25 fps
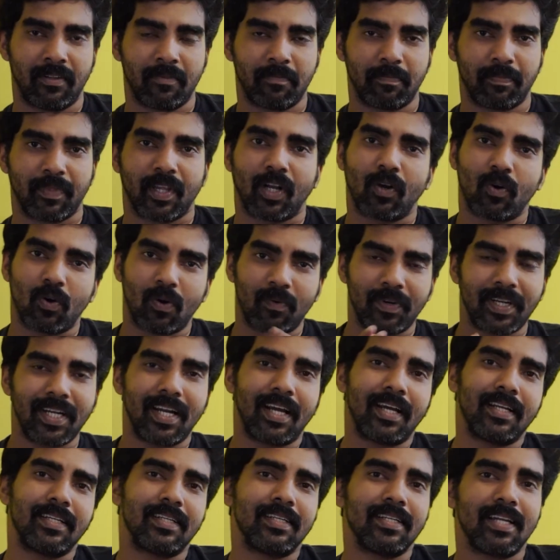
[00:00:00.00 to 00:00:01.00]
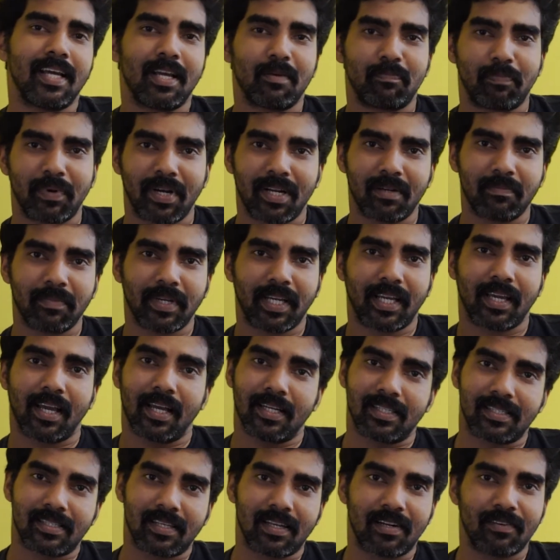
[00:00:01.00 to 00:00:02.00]
The COVID-19 epidemic
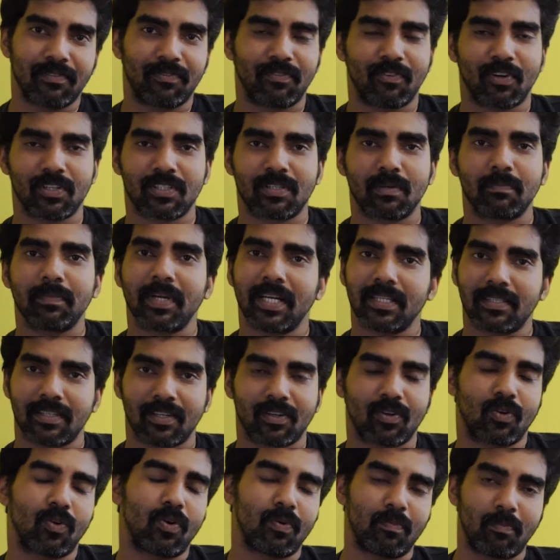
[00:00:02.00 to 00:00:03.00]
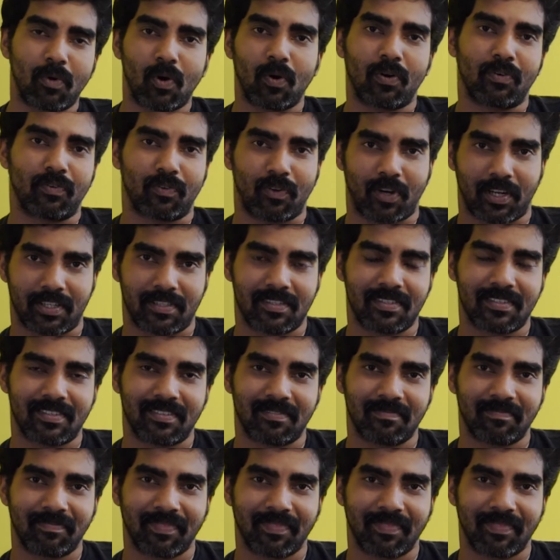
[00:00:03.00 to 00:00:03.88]
itself was a major roadblock for us.